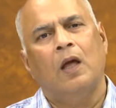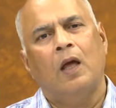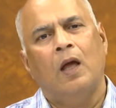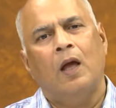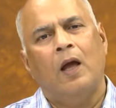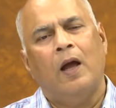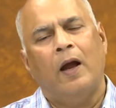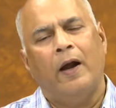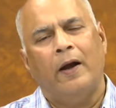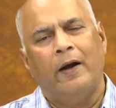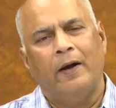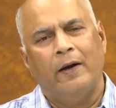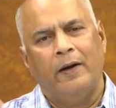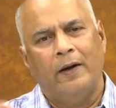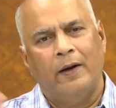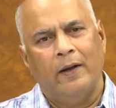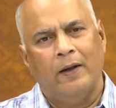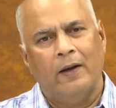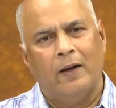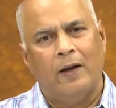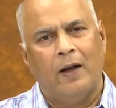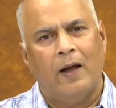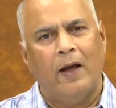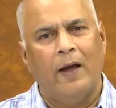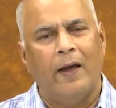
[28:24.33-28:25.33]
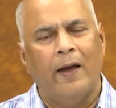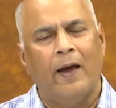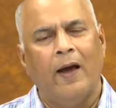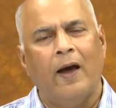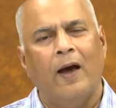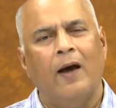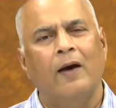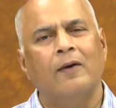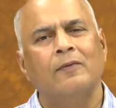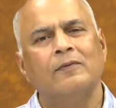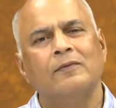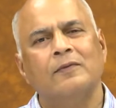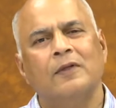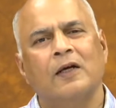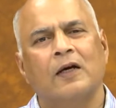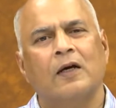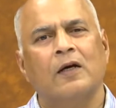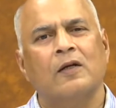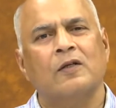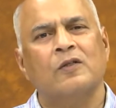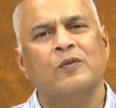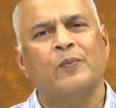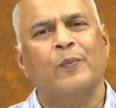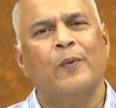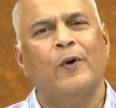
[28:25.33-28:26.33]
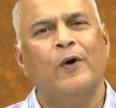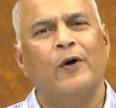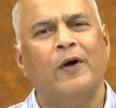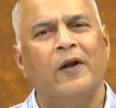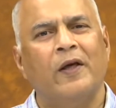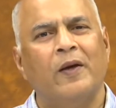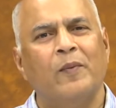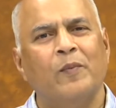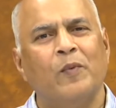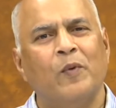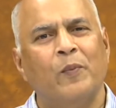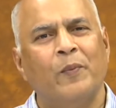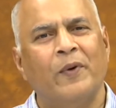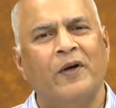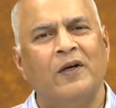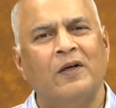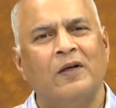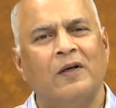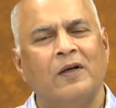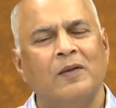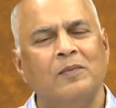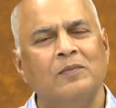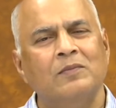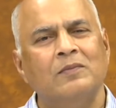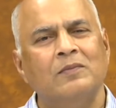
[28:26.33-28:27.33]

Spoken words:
and I have the corresponding momentum,